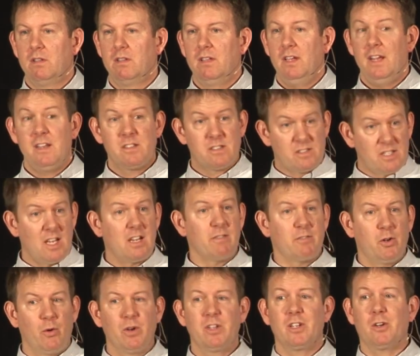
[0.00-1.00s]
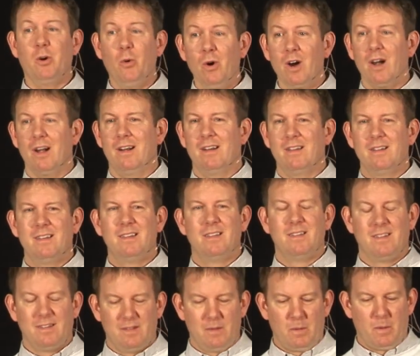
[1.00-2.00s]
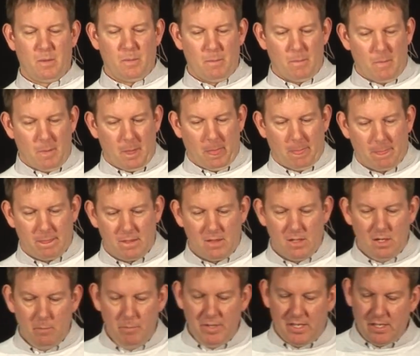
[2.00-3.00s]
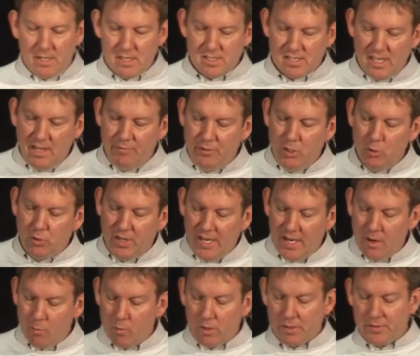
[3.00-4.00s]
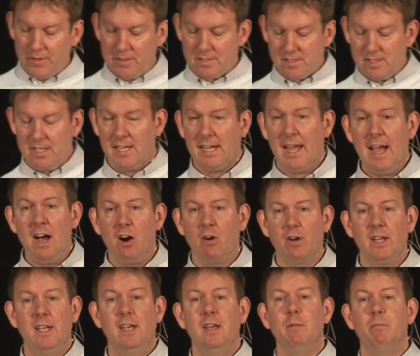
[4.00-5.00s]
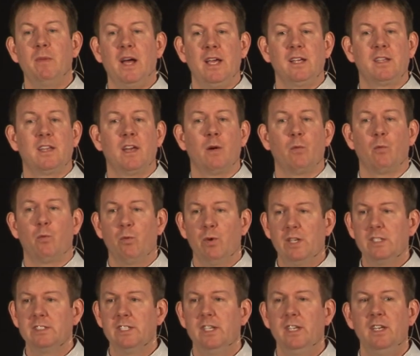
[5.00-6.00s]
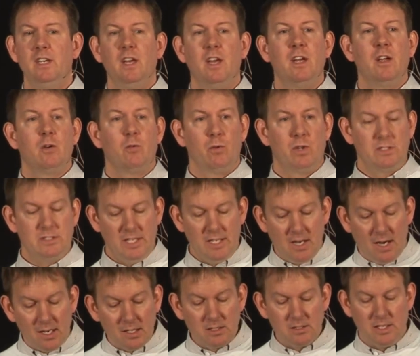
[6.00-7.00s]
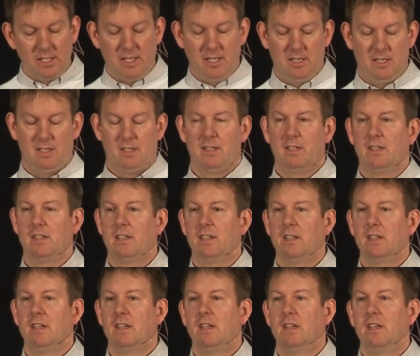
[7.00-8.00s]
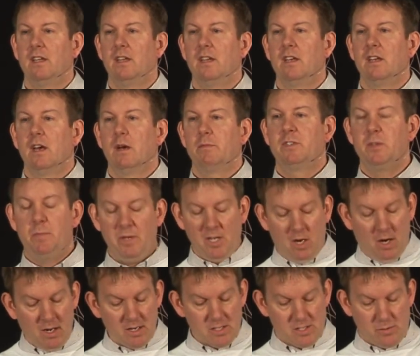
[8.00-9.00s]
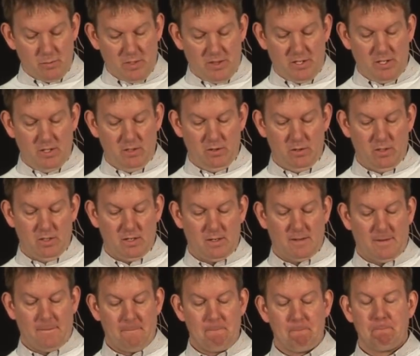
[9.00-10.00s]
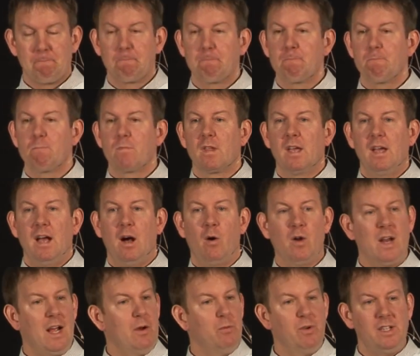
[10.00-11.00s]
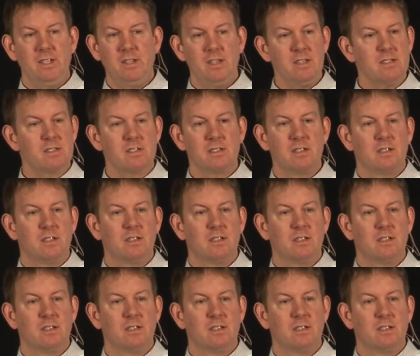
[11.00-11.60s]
instead of going to court? Because if you can't work this thing out, it might get really, really ugly. To be honest with you, when I read this,